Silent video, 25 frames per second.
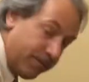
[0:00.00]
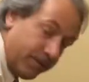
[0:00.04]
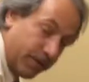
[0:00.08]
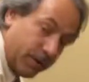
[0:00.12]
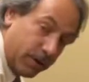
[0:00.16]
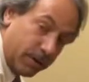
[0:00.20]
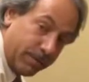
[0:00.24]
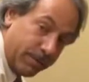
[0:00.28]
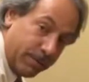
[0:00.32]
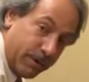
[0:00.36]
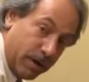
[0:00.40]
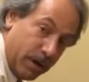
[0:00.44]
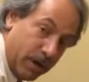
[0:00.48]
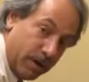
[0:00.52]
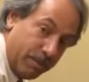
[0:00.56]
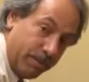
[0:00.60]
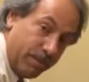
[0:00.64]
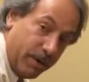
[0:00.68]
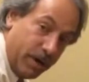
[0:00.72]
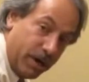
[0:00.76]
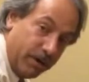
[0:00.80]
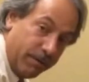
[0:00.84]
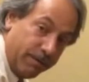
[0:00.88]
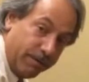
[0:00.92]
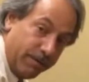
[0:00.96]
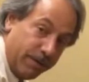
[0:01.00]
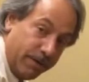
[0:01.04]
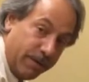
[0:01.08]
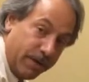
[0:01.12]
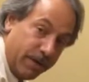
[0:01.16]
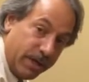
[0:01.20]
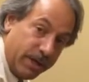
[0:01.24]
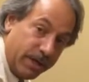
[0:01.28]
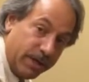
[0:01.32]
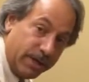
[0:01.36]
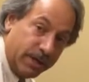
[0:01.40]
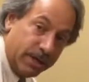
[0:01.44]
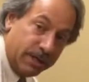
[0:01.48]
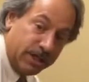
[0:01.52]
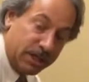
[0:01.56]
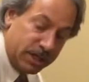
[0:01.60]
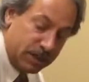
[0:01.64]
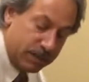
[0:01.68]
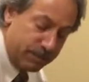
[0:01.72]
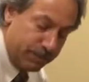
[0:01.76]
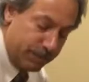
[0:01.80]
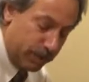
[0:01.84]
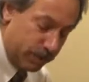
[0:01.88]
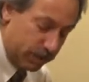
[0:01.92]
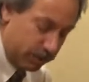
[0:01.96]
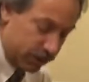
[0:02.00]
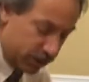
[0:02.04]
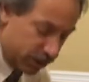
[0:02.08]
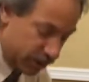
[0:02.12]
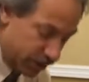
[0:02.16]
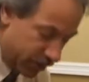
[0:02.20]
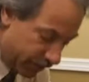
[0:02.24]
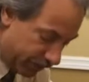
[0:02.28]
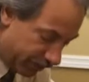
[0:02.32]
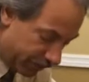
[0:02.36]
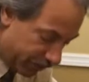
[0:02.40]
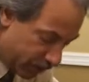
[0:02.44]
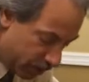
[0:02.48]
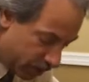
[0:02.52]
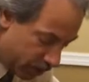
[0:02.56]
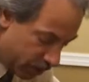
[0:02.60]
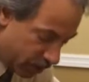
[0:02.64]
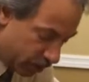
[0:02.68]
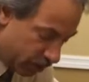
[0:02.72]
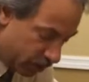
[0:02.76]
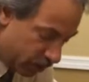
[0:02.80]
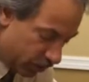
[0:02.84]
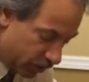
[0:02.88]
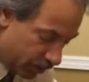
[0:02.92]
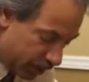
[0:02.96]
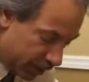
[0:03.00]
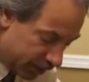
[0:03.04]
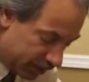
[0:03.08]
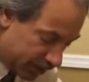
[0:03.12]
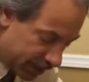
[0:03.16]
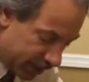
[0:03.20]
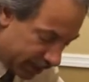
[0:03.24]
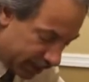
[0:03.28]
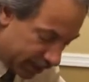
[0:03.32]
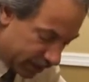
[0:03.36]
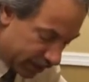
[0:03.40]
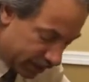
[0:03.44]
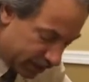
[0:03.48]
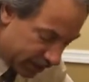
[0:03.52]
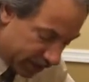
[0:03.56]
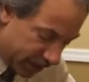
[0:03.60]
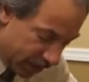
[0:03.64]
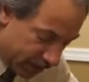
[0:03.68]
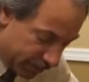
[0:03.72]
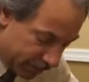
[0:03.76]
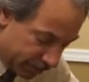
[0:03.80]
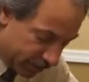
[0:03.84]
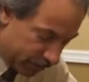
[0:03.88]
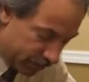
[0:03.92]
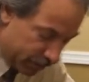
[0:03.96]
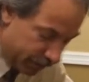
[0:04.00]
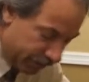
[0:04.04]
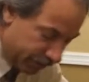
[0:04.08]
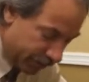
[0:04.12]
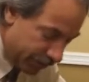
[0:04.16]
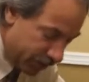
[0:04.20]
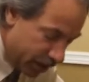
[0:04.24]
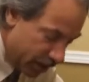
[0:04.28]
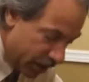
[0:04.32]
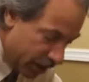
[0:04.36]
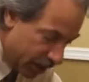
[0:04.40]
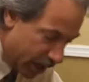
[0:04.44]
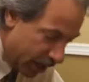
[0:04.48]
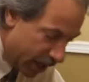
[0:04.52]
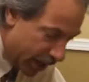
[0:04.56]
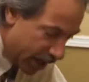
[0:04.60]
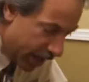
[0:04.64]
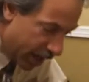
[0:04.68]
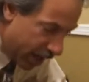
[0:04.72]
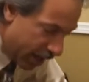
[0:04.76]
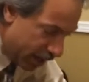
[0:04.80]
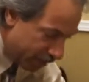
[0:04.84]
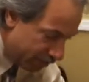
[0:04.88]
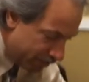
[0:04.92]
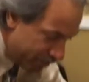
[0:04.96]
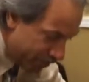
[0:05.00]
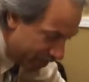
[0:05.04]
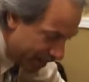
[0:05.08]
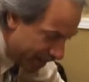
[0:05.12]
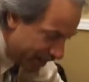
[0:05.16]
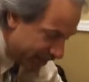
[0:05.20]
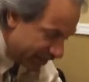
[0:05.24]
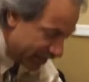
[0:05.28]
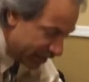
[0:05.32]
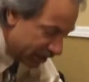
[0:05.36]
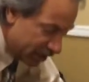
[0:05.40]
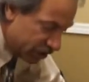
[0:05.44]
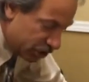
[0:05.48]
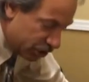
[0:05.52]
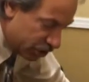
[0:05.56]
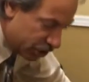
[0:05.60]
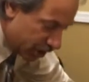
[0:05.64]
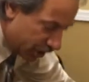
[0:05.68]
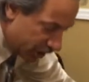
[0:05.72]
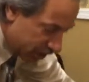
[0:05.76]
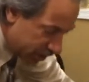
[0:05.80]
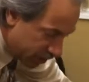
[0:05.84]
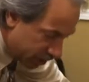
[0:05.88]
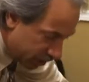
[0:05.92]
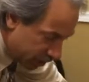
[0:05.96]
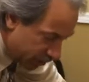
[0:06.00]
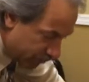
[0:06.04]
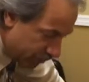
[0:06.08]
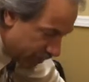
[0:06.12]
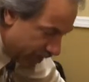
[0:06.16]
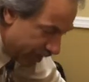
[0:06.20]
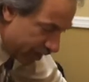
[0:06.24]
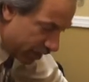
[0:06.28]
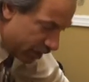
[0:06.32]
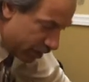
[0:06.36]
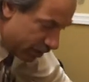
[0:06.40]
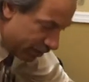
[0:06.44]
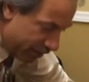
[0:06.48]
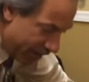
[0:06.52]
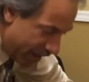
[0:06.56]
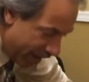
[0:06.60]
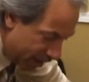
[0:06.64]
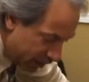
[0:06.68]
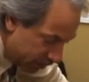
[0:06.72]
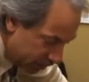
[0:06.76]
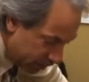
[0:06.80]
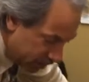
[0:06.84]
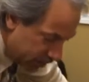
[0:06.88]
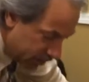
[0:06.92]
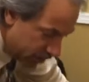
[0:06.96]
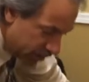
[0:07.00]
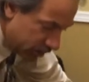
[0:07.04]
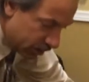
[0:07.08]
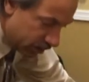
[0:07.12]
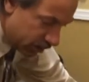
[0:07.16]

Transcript: vertebra above the disc bulge. You then take the table and bend it just the right amount